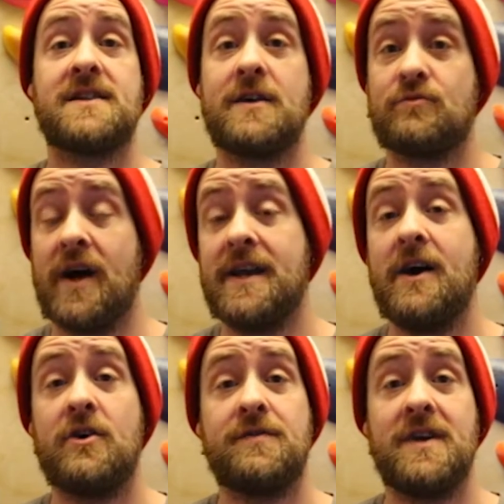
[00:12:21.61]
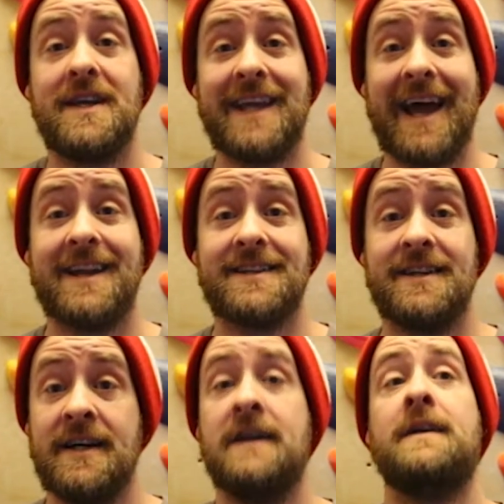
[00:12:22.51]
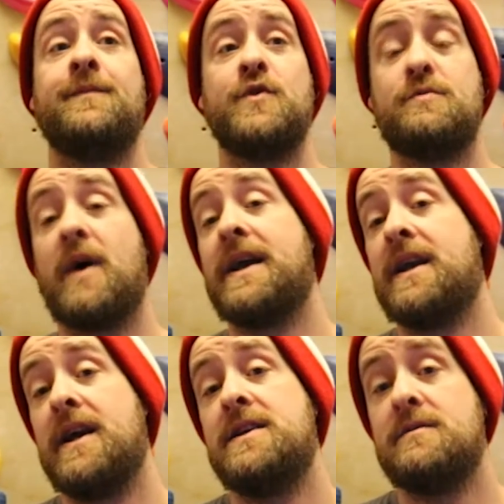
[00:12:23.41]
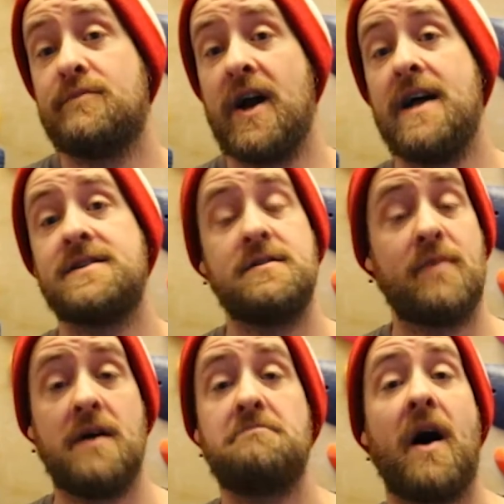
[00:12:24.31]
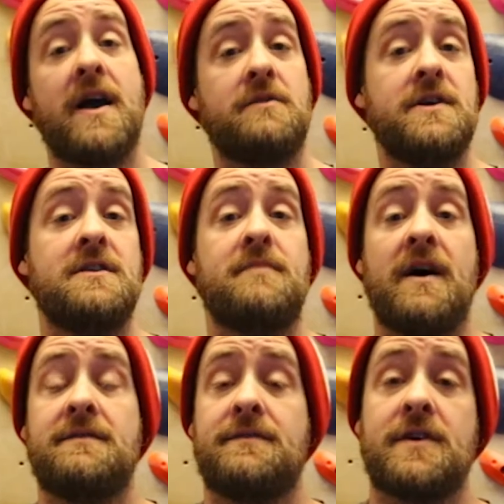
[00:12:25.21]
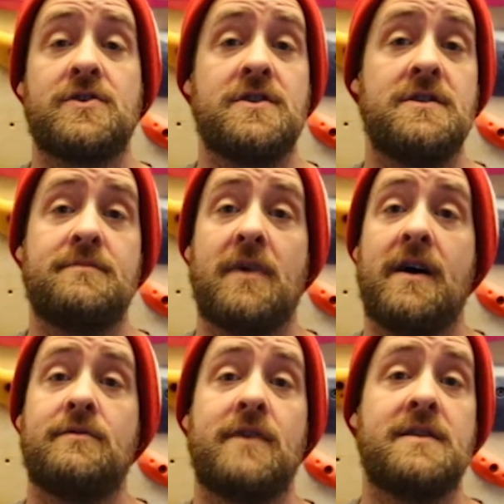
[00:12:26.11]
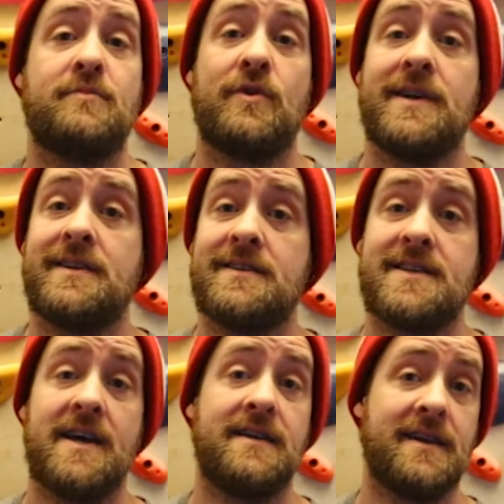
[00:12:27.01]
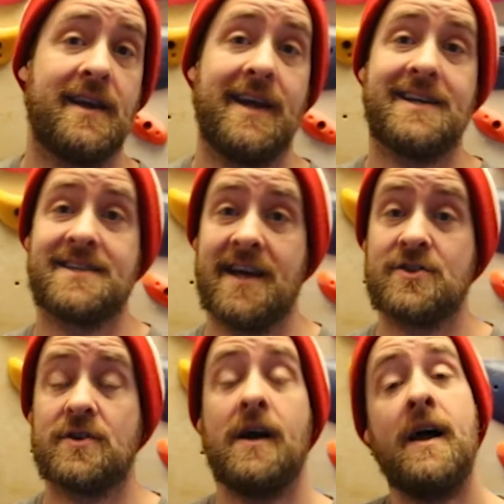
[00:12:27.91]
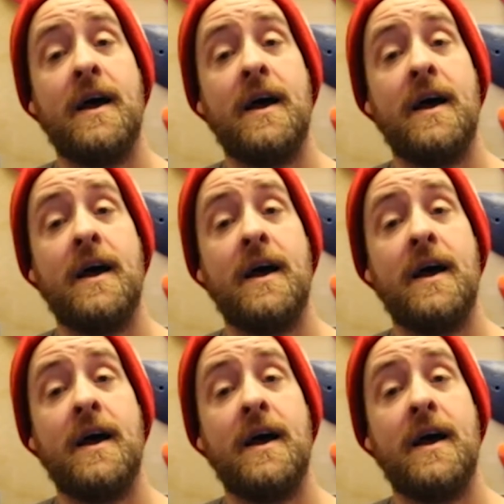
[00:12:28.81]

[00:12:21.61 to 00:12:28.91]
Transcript: Like right now, if you're in Canada, you'd buy Canadian brands. You'd buy Binary, you'd buy Friction, you'd buy Redpoint, Technic, etc.